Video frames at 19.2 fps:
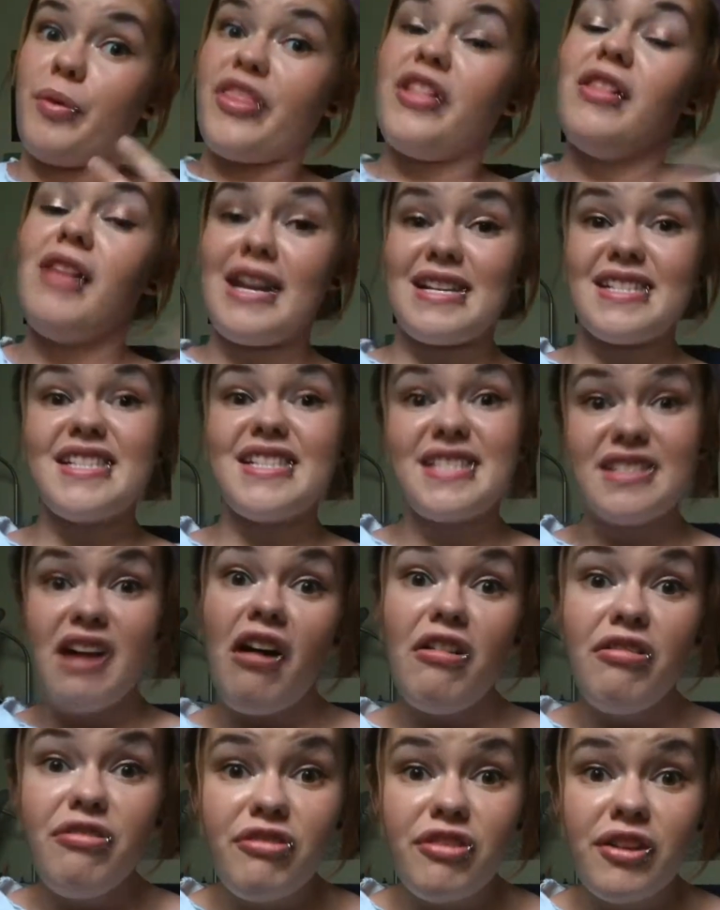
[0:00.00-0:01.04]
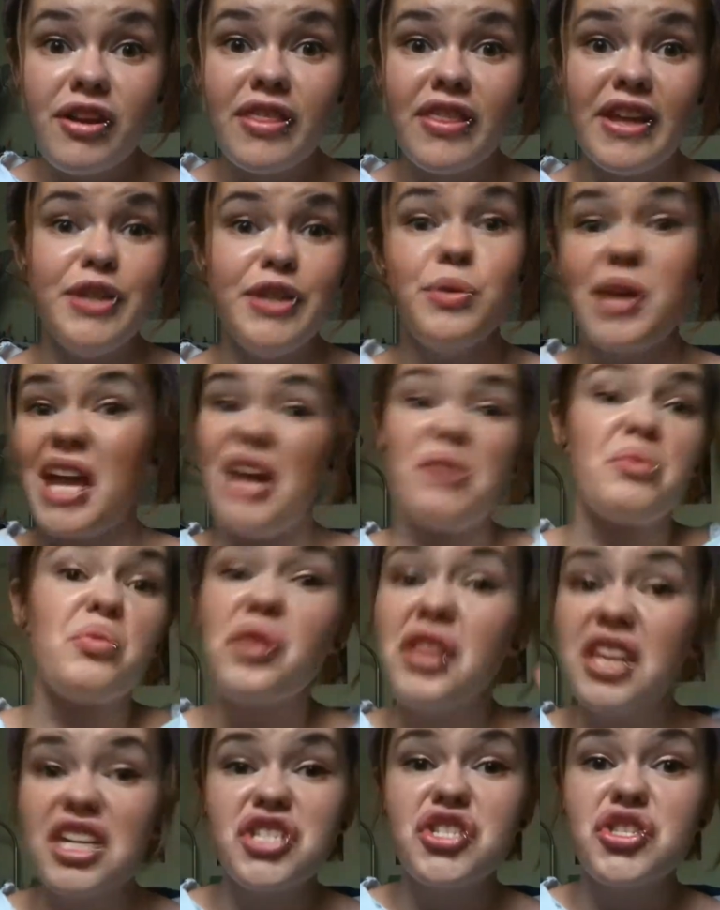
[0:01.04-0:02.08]
with a lot of stuff that you can't
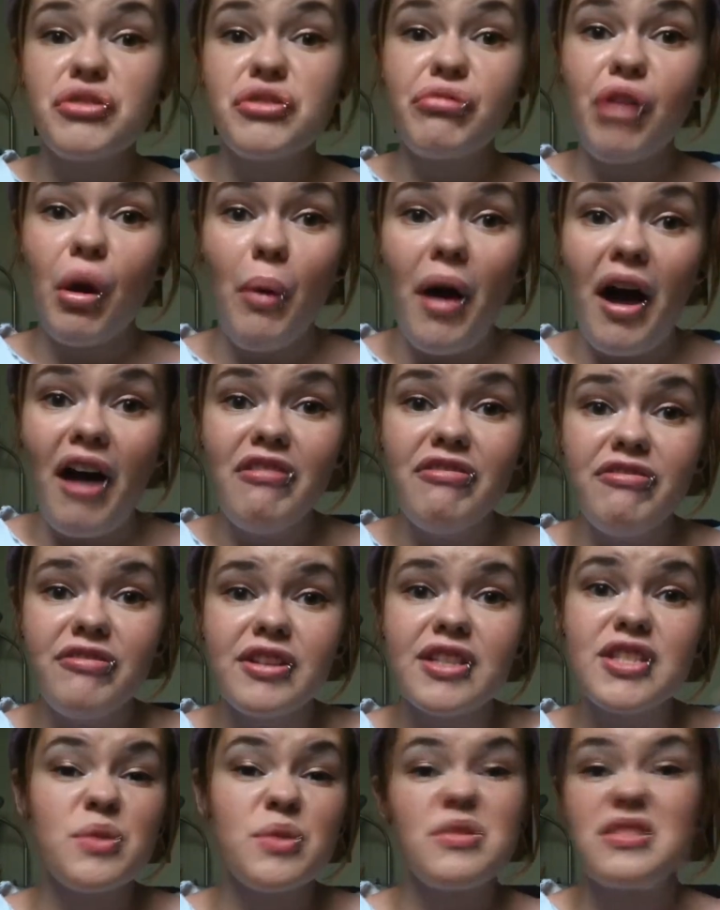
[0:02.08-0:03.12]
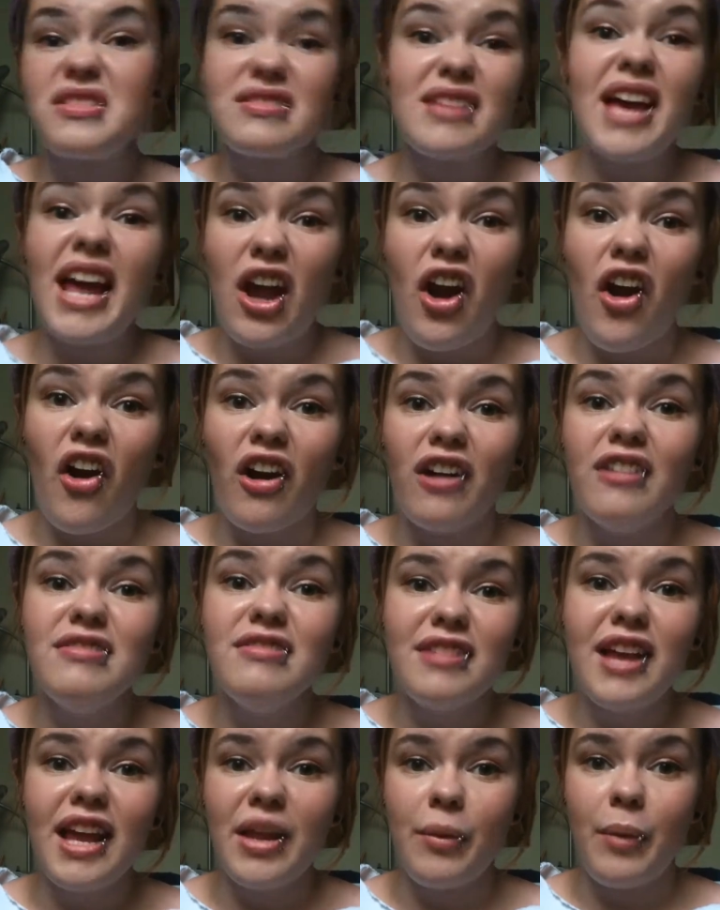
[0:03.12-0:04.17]
really just throw off. So it's kind of hard,
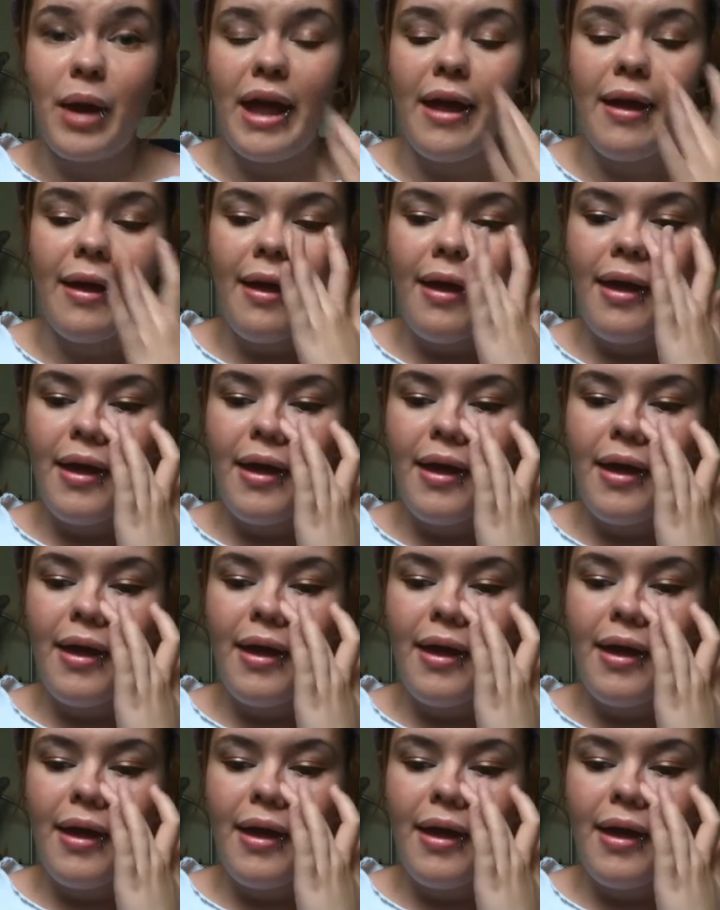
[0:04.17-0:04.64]
anyway.